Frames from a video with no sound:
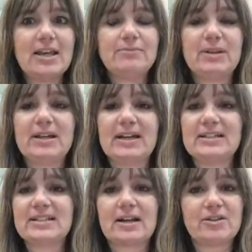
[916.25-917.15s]

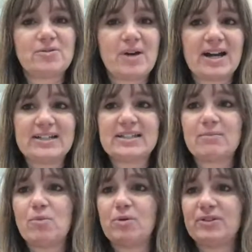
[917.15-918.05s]
Because otherwise the
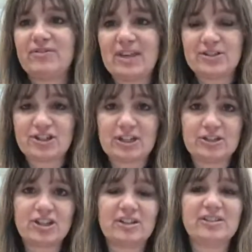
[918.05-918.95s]
motivation
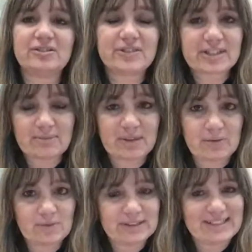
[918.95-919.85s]
to learn
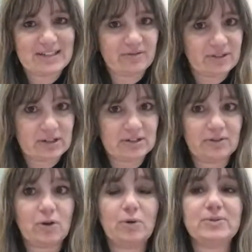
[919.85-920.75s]
something really
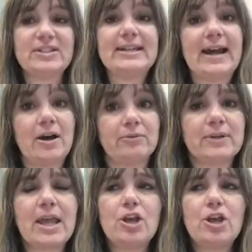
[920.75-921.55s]
difficult goes down.